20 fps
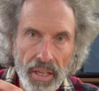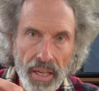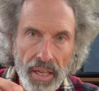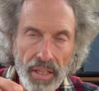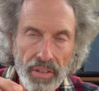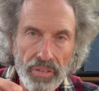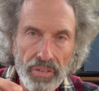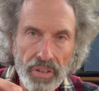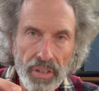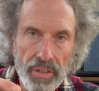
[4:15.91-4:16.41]

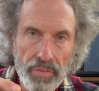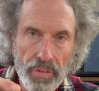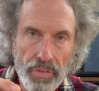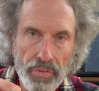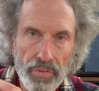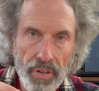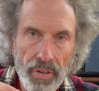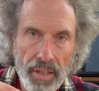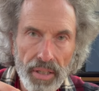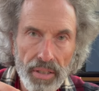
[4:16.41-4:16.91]
and see if it
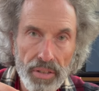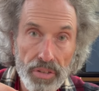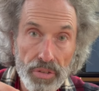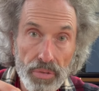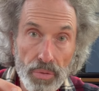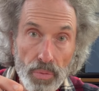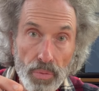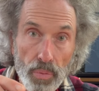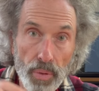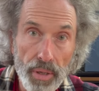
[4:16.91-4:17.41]
fires
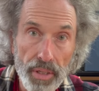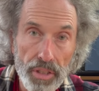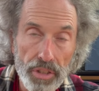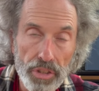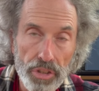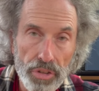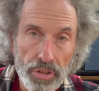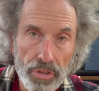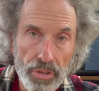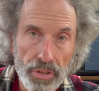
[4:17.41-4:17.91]
when it
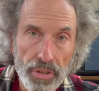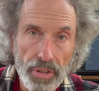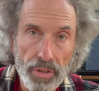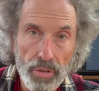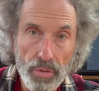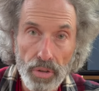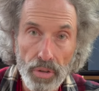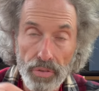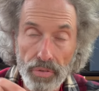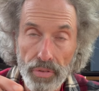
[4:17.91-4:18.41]
should
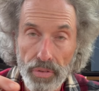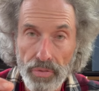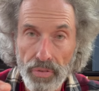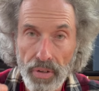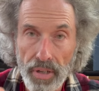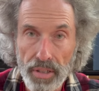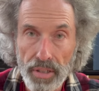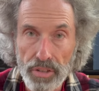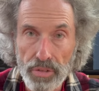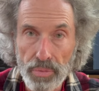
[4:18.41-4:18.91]
or if it
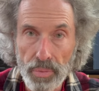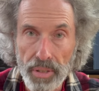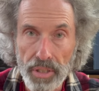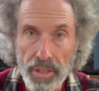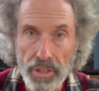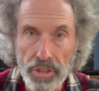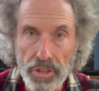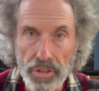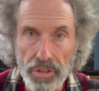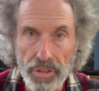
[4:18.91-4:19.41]
fires when
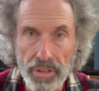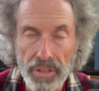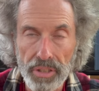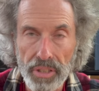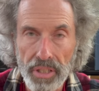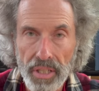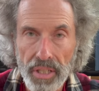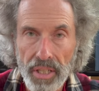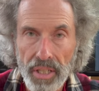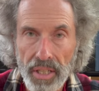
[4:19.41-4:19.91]
it shouldn't,
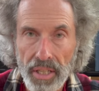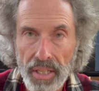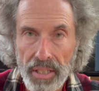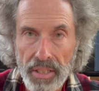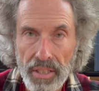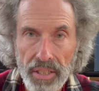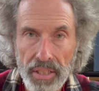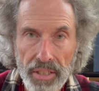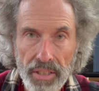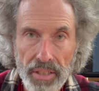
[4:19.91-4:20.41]

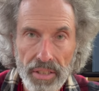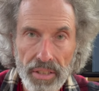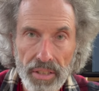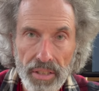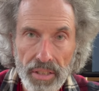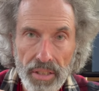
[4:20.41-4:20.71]
and can it